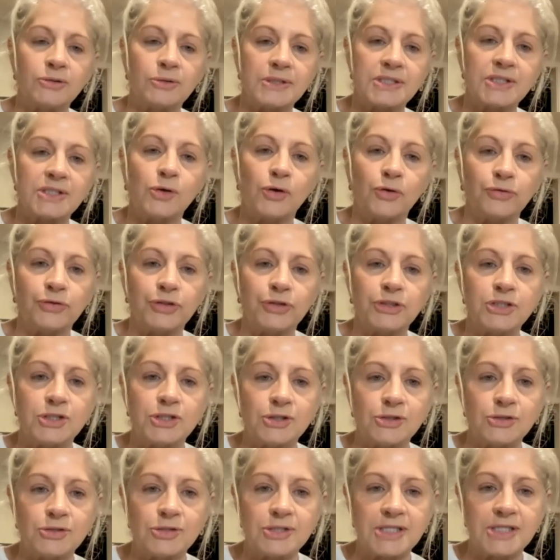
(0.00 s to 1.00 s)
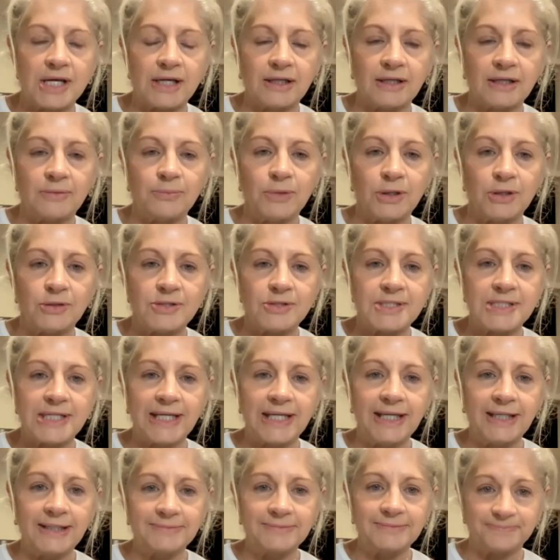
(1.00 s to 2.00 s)
it's called the 2 second
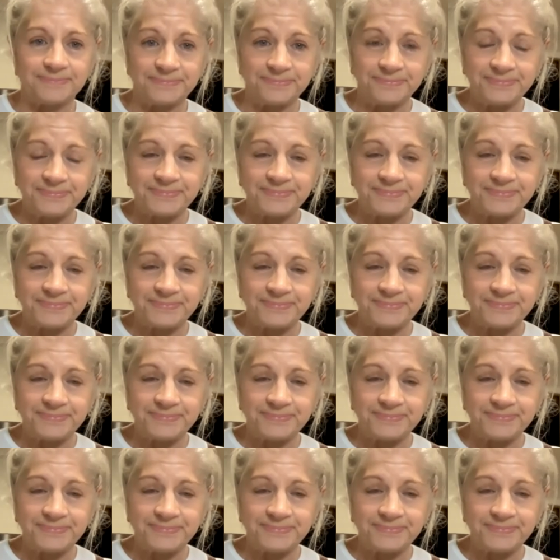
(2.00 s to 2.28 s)
muesli.